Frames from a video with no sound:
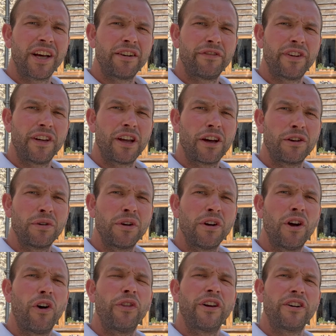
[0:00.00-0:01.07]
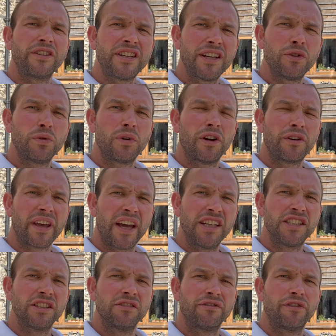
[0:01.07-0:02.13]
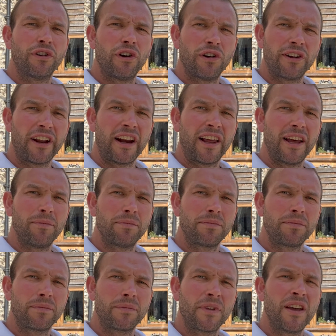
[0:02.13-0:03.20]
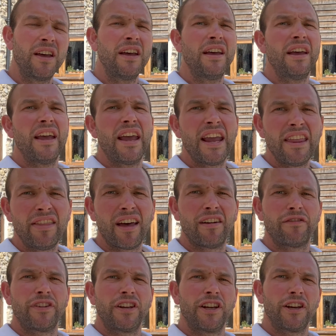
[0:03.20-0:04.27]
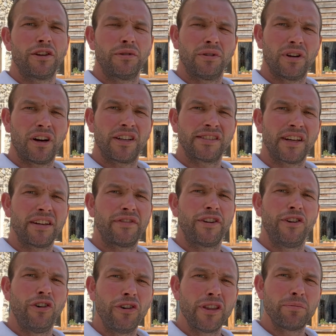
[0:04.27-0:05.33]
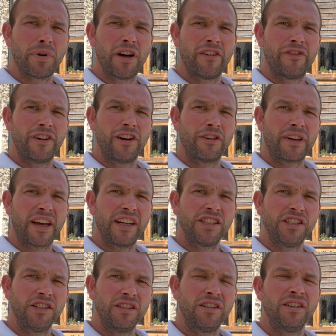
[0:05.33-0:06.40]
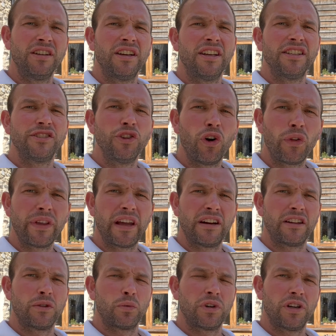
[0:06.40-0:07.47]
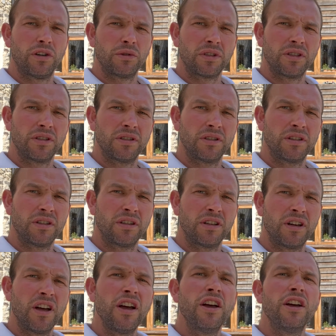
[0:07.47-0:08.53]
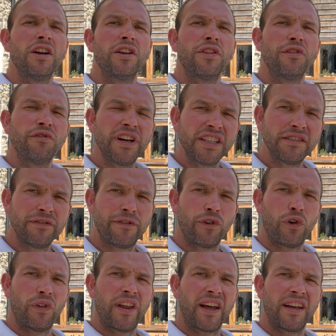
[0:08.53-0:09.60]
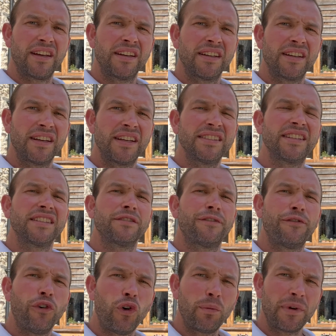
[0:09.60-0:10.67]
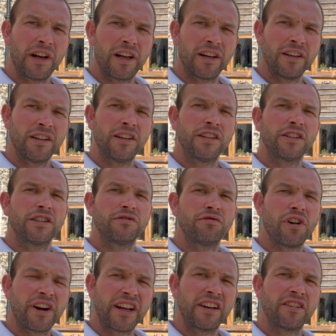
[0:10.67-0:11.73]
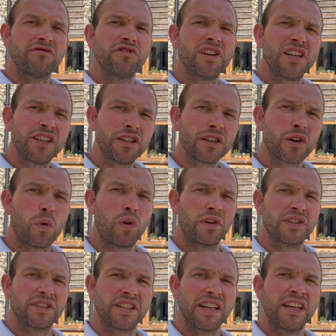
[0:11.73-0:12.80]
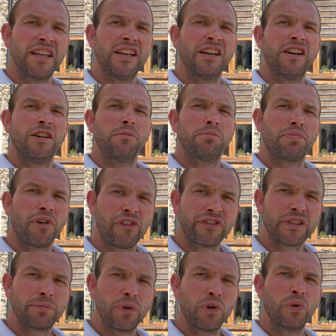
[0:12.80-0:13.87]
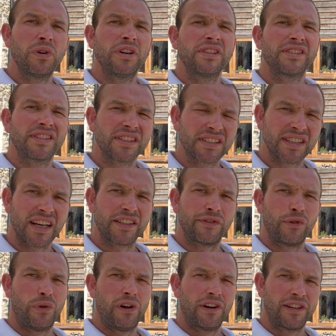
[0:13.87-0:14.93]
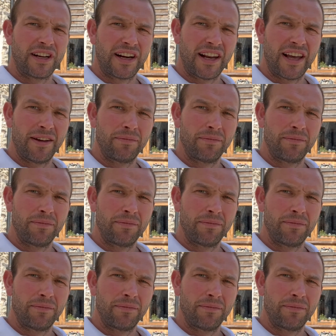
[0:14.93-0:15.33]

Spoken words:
a video on the ideal location for a holiday let. In that video I said if you're not in the perfect location, it's not the end of the world. The reason for that is there's a formula to running a really good quality, profitable, successful holiday let.